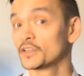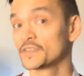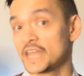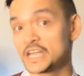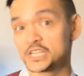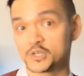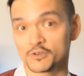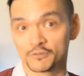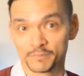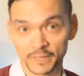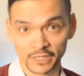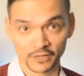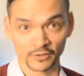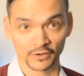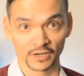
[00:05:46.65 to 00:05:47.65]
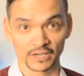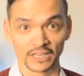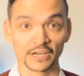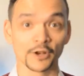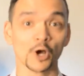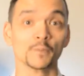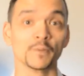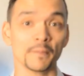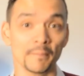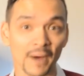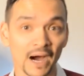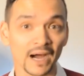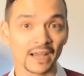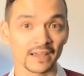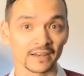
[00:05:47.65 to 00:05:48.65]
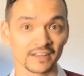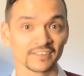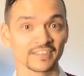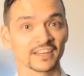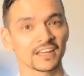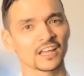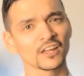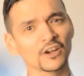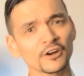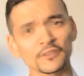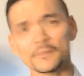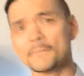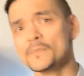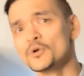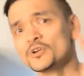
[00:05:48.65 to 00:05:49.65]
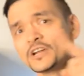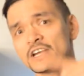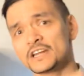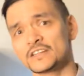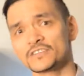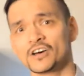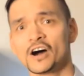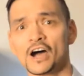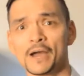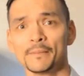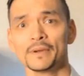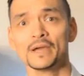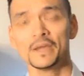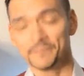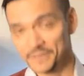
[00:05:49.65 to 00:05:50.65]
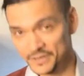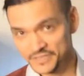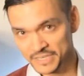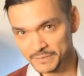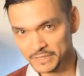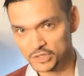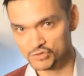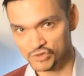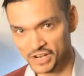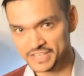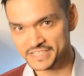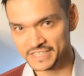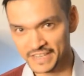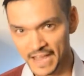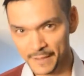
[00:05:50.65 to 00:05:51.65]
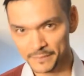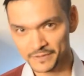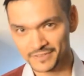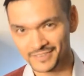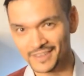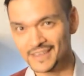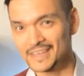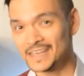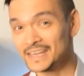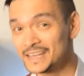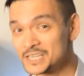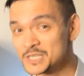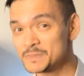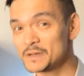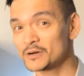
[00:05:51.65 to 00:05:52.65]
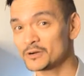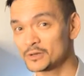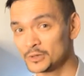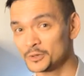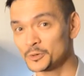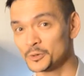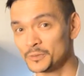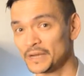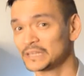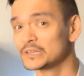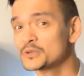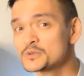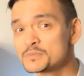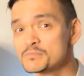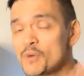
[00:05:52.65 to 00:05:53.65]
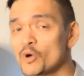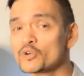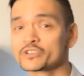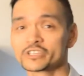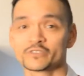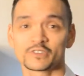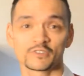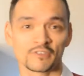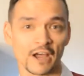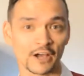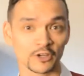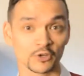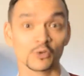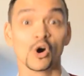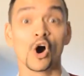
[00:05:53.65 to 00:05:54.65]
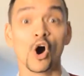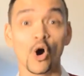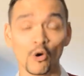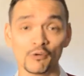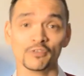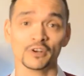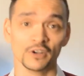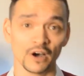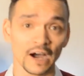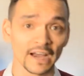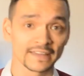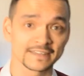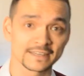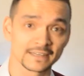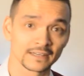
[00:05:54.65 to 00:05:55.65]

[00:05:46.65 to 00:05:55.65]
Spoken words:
nature of Bitcoin in an open market is that it can go to the moon at any time, but if something drastic happens, it could spell gloom and lose most of its value overnight.